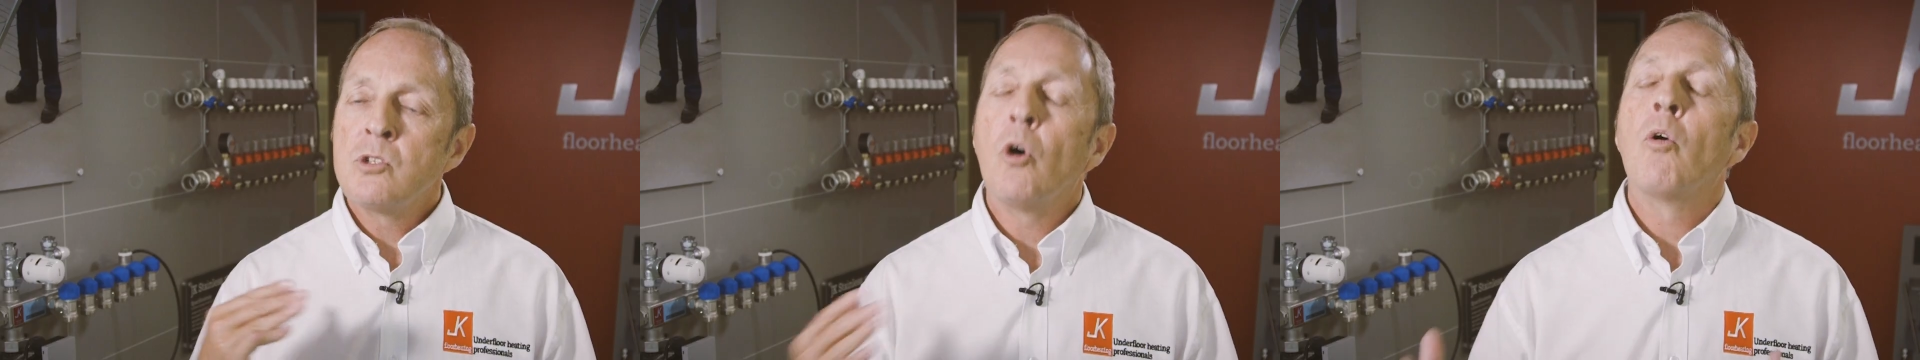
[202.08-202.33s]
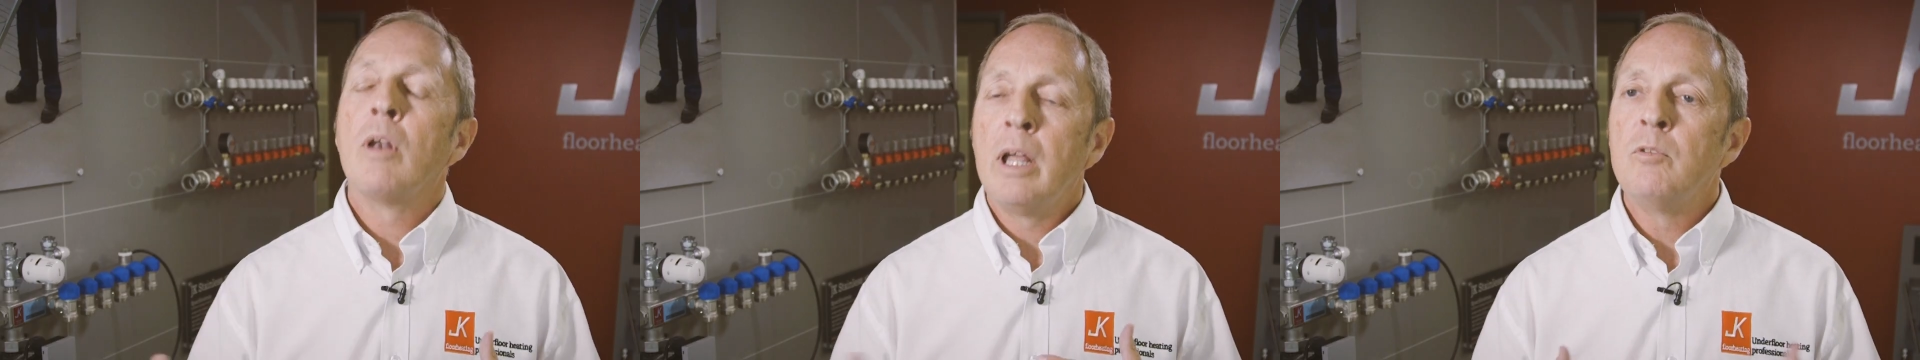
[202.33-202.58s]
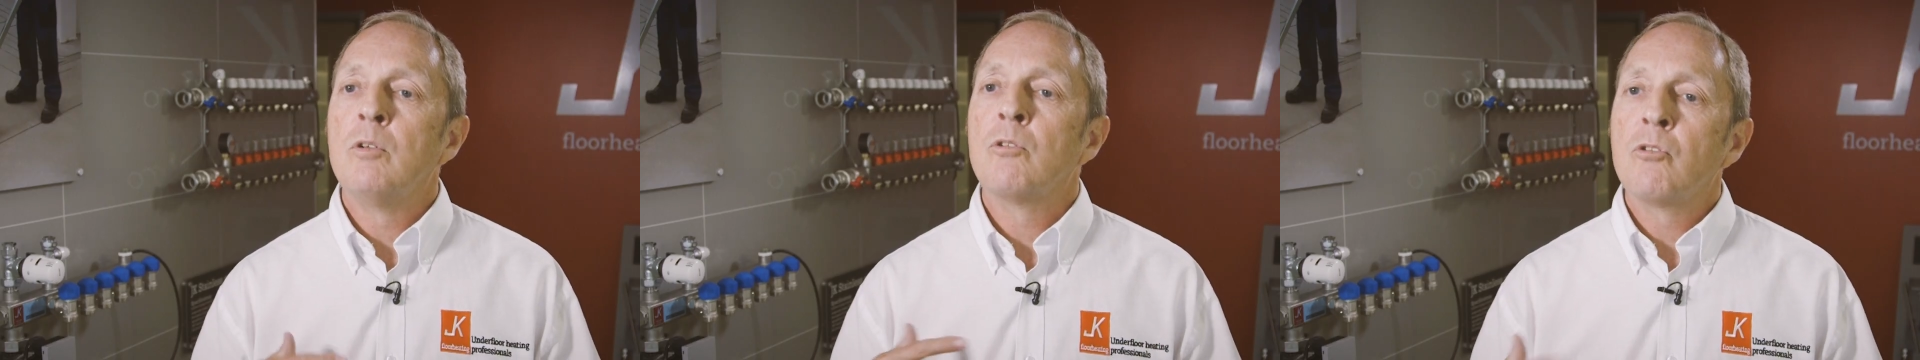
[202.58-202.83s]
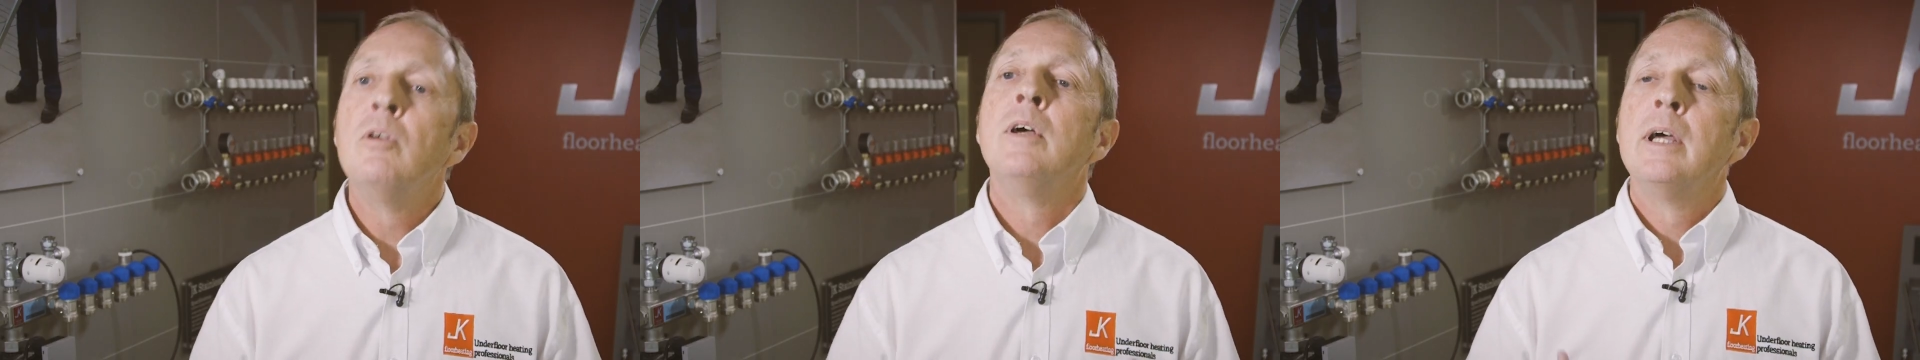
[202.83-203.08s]
TOG
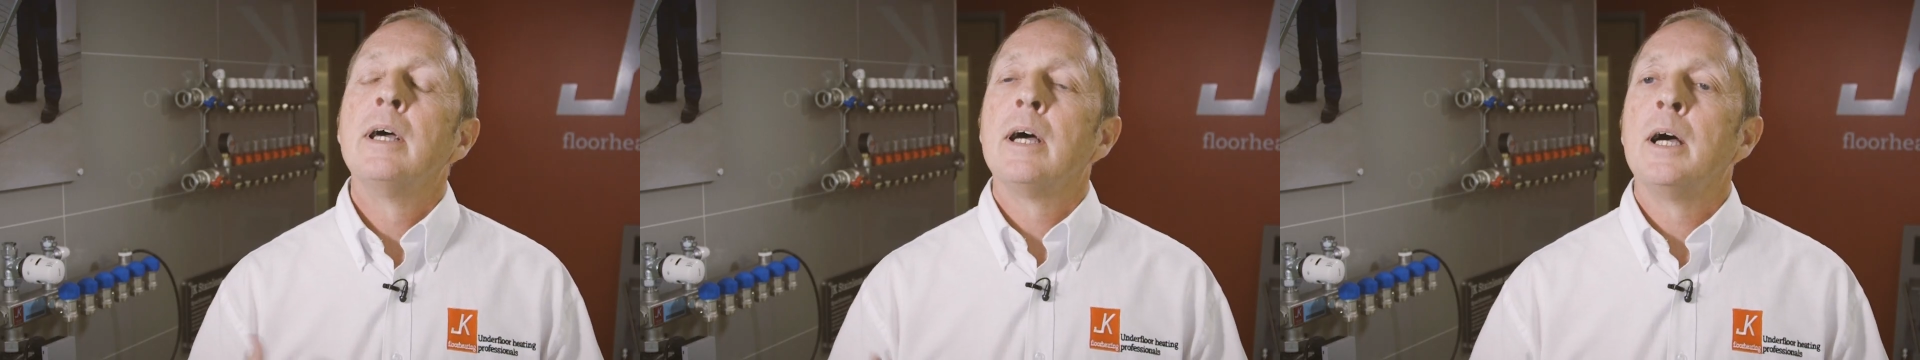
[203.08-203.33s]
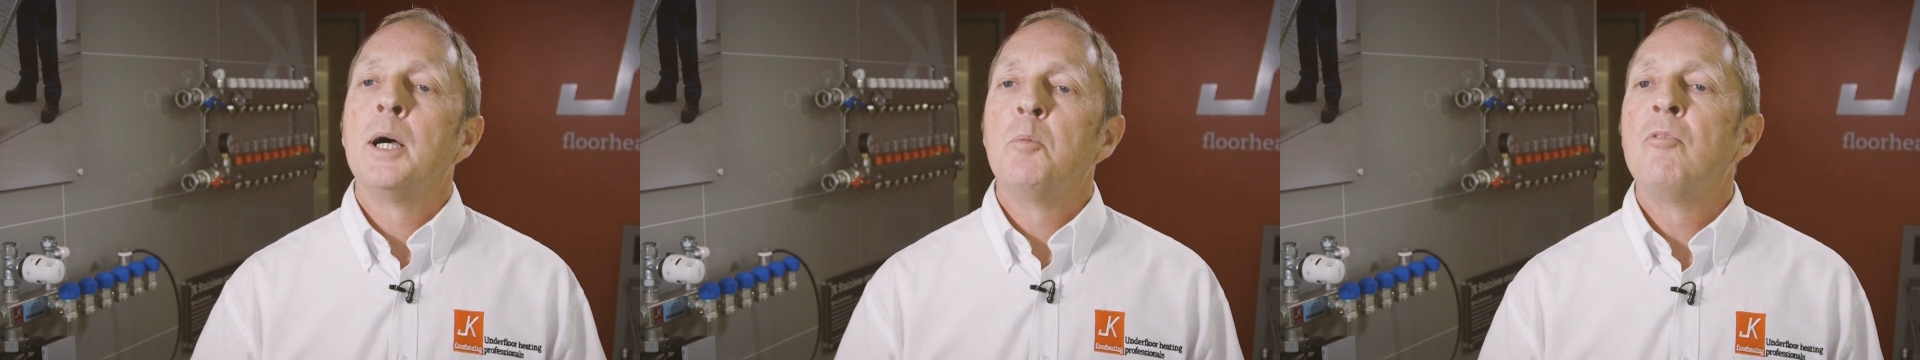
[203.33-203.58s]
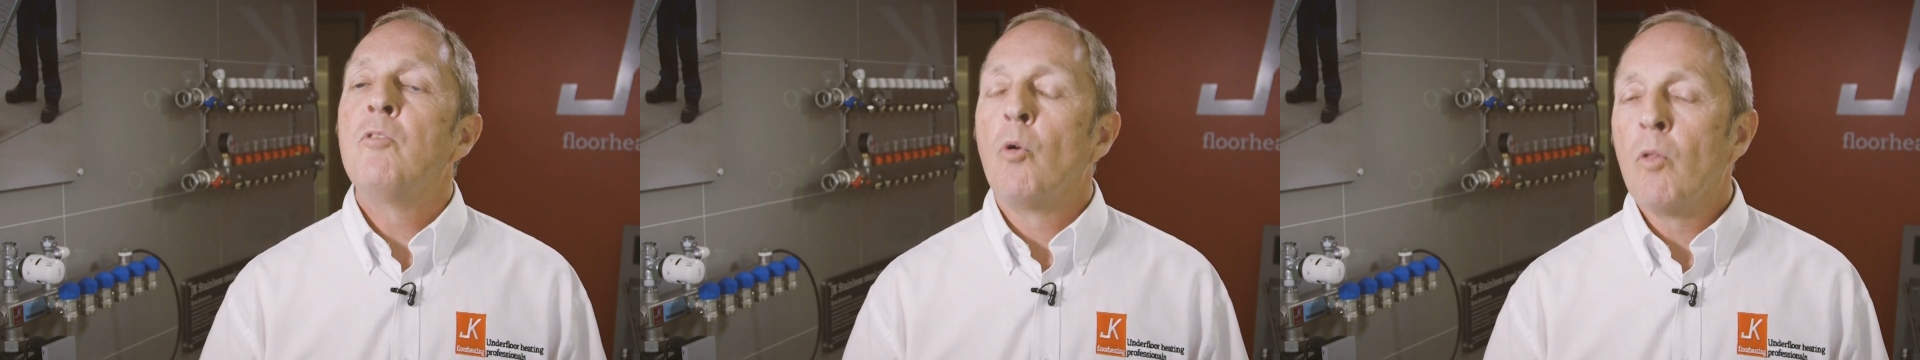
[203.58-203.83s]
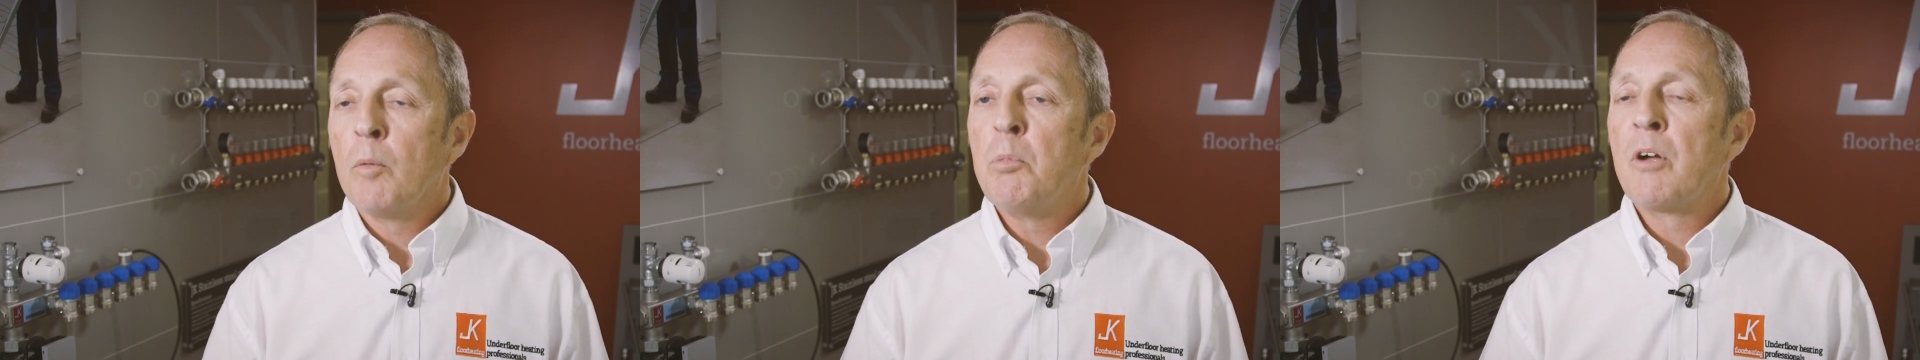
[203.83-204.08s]
levels
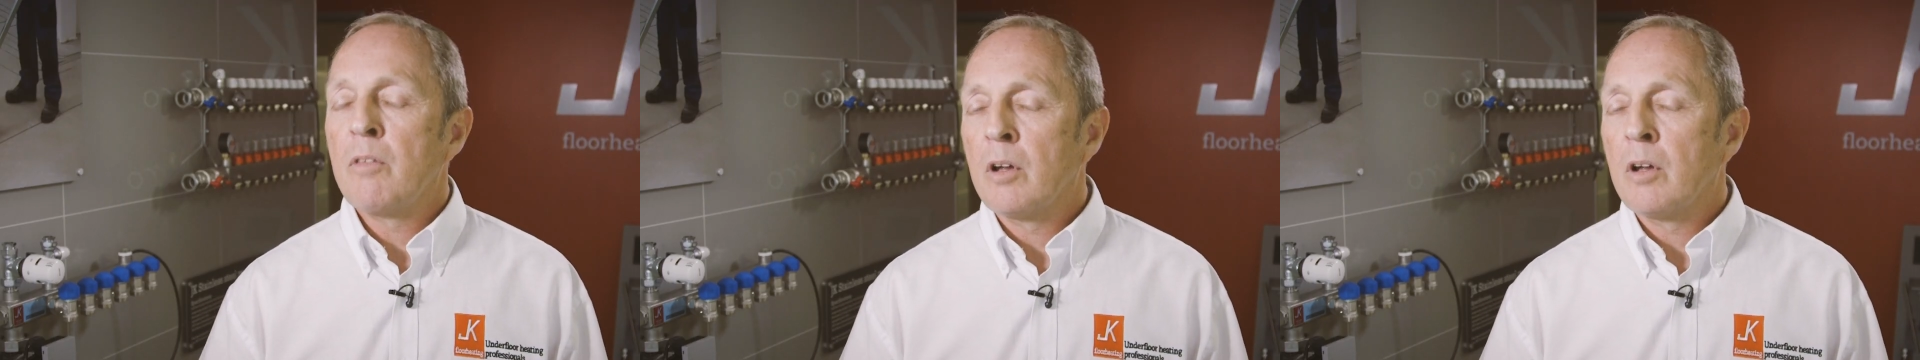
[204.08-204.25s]
for both